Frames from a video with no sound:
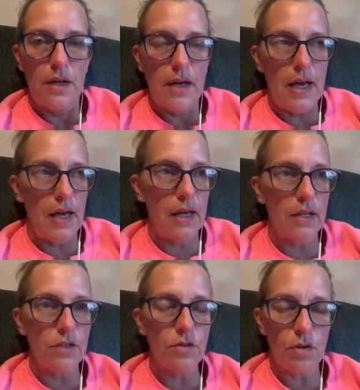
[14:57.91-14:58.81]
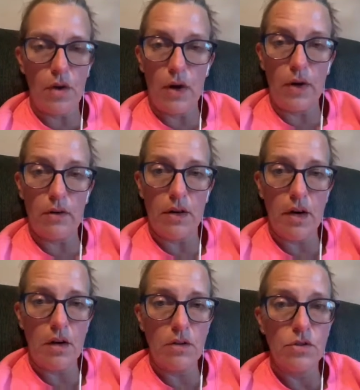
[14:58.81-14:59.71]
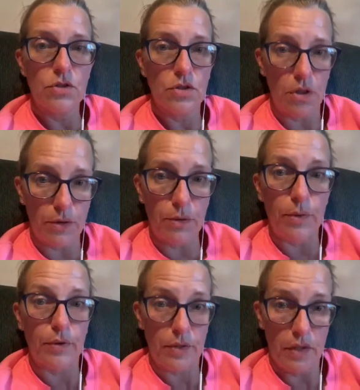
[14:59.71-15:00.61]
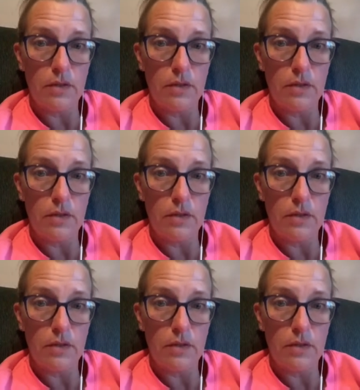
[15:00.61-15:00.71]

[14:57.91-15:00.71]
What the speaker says: and you don't know how hungry you are, start with the protein.